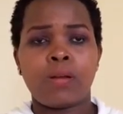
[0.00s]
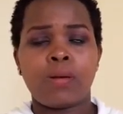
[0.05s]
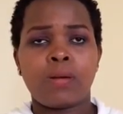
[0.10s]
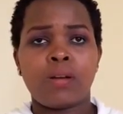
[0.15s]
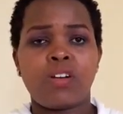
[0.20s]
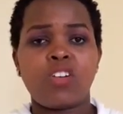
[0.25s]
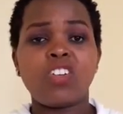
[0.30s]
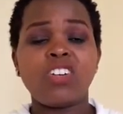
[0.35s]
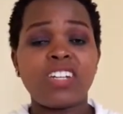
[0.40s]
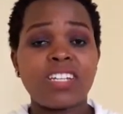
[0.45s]

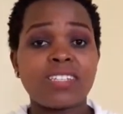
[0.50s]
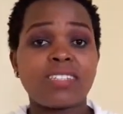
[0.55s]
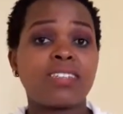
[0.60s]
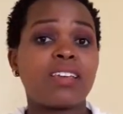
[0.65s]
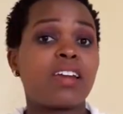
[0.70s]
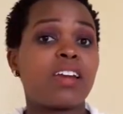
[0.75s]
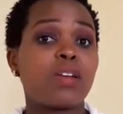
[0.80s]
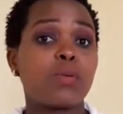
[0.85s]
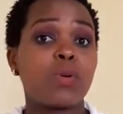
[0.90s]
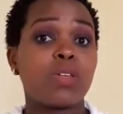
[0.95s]
Not
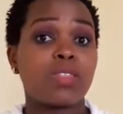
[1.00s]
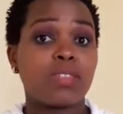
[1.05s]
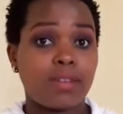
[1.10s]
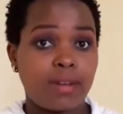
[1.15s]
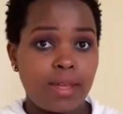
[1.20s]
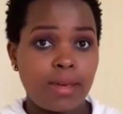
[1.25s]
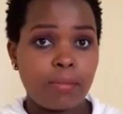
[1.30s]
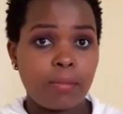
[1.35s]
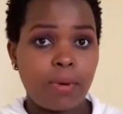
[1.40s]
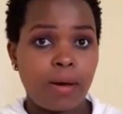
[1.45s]
necessarily with
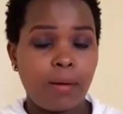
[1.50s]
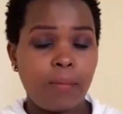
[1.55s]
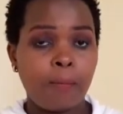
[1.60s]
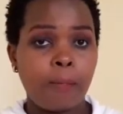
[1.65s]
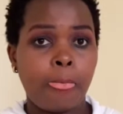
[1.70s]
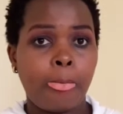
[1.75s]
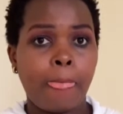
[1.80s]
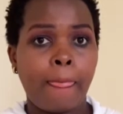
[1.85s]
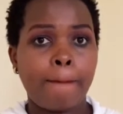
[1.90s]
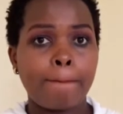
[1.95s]
NEMA.
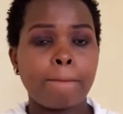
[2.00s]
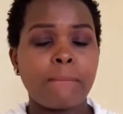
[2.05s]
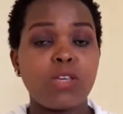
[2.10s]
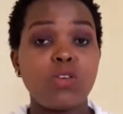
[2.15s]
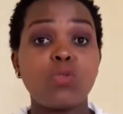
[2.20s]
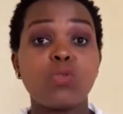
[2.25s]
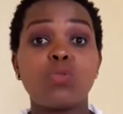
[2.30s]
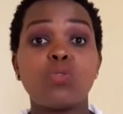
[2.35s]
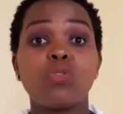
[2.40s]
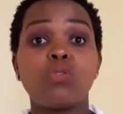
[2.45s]

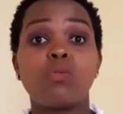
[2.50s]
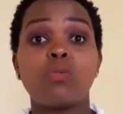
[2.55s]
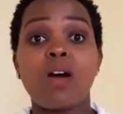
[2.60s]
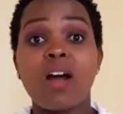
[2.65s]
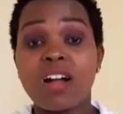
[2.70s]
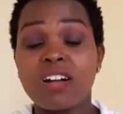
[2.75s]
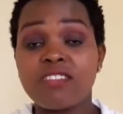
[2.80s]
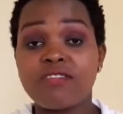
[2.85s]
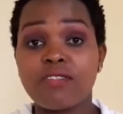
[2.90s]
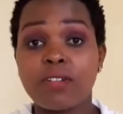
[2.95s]
You could
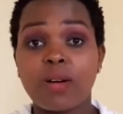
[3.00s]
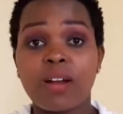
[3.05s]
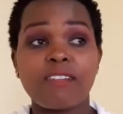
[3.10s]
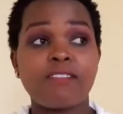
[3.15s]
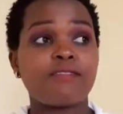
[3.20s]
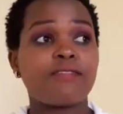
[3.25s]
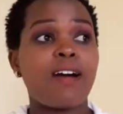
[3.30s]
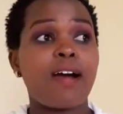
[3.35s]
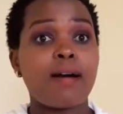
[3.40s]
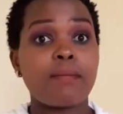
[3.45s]
work for a
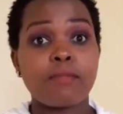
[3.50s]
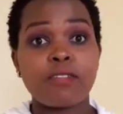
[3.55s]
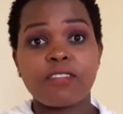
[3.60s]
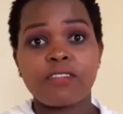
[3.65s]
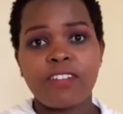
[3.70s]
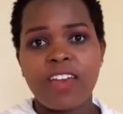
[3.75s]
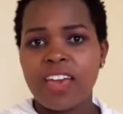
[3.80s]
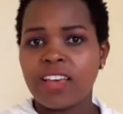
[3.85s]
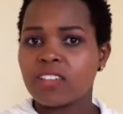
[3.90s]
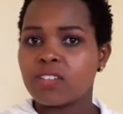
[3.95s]
firm
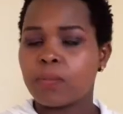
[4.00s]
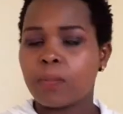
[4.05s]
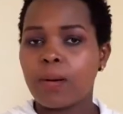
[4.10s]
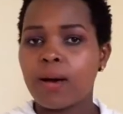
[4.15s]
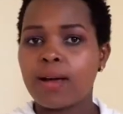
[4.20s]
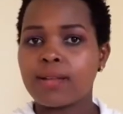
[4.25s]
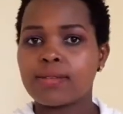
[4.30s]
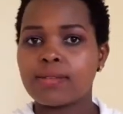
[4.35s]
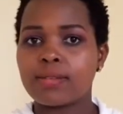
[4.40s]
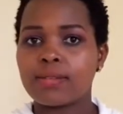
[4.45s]
of
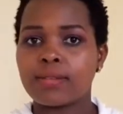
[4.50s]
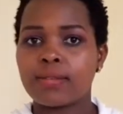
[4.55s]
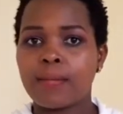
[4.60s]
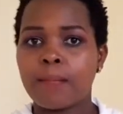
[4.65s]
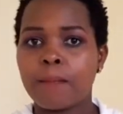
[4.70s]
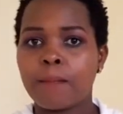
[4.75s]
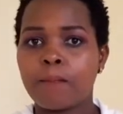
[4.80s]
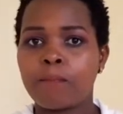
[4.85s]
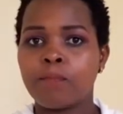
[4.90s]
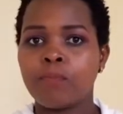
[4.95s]
experts
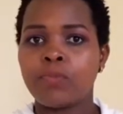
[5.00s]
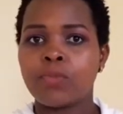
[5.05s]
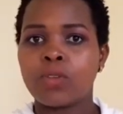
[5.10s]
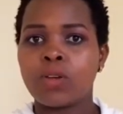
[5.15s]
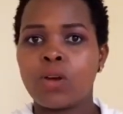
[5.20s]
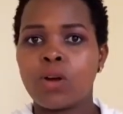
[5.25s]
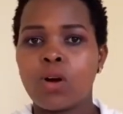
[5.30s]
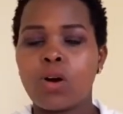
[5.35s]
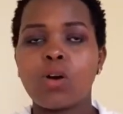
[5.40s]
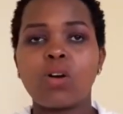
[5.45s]

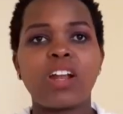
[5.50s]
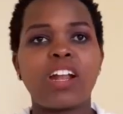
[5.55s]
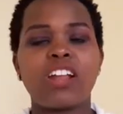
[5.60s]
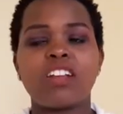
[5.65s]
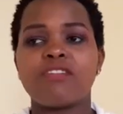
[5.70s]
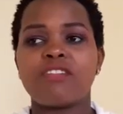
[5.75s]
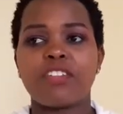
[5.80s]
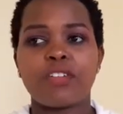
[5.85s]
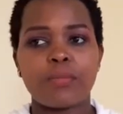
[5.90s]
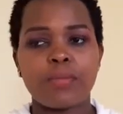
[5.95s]
or an
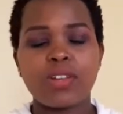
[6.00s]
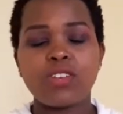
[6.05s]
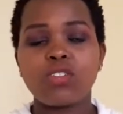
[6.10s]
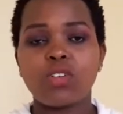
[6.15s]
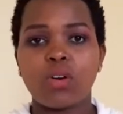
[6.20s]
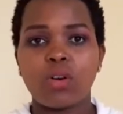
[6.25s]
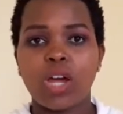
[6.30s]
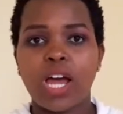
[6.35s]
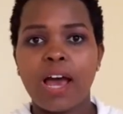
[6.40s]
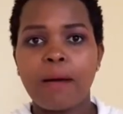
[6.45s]

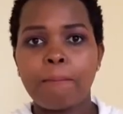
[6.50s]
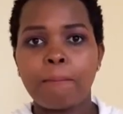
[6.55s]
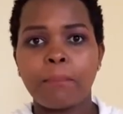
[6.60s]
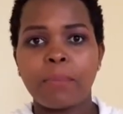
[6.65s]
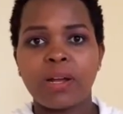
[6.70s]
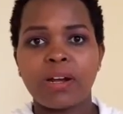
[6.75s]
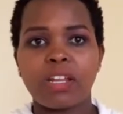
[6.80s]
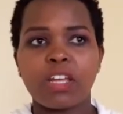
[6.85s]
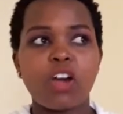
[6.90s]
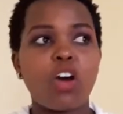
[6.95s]
environmental
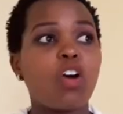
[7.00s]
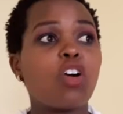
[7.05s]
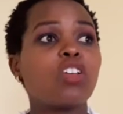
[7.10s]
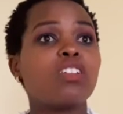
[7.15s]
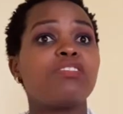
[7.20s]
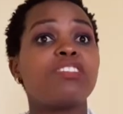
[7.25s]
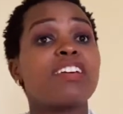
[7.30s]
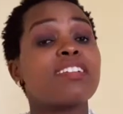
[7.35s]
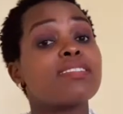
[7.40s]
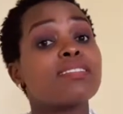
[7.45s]
company, or
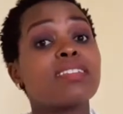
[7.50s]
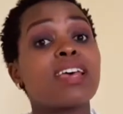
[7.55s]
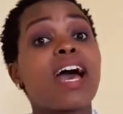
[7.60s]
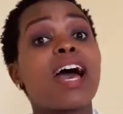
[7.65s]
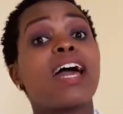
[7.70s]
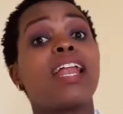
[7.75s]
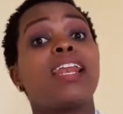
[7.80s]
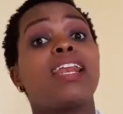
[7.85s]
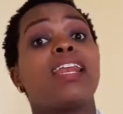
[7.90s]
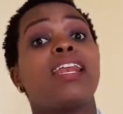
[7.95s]
just
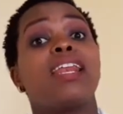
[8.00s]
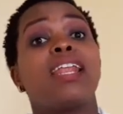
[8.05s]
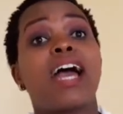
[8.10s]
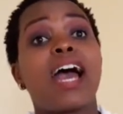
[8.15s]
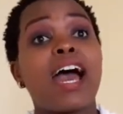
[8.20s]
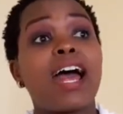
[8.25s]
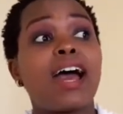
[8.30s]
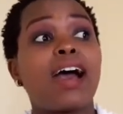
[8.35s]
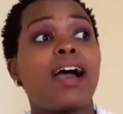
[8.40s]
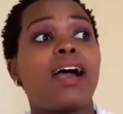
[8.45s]

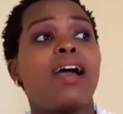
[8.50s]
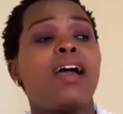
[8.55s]
a